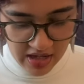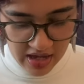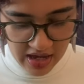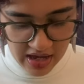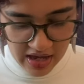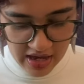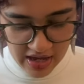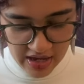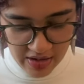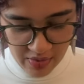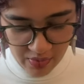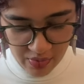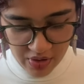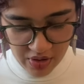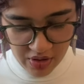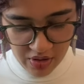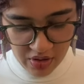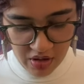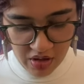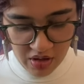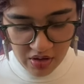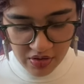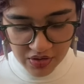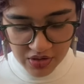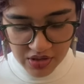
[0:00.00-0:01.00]
I will
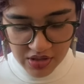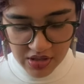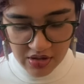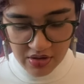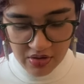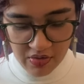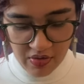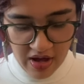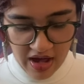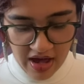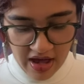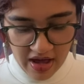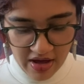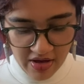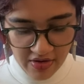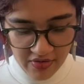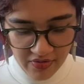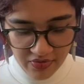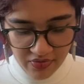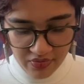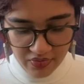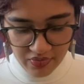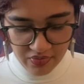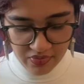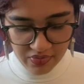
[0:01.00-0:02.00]
also
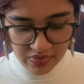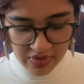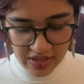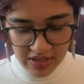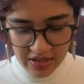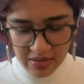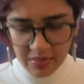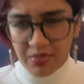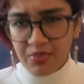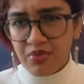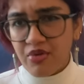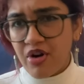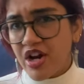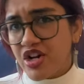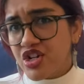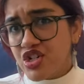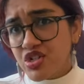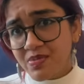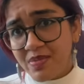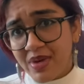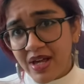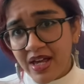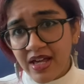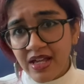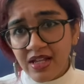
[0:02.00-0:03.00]
have like a brush
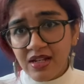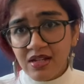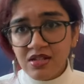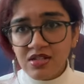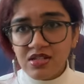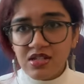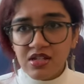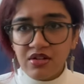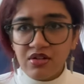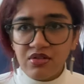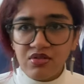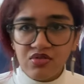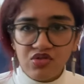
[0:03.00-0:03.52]
pen. So